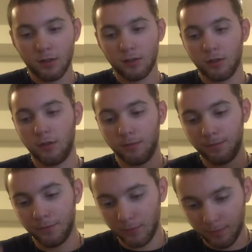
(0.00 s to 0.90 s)
So
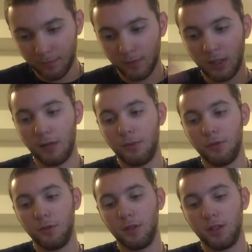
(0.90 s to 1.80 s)
I'm
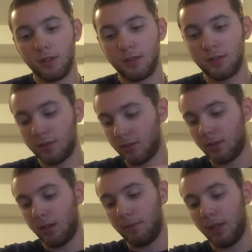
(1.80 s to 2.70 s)
doing this.
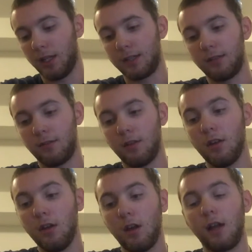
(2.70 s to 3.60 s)
I'm making a,
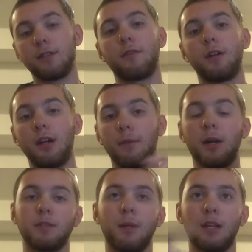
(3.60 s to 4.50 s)
as of right now, I'm
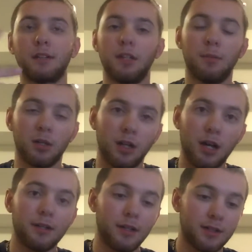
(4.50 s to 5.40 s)
actually making a table of
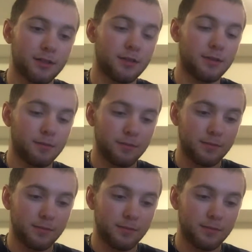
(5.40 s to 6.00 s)
contents.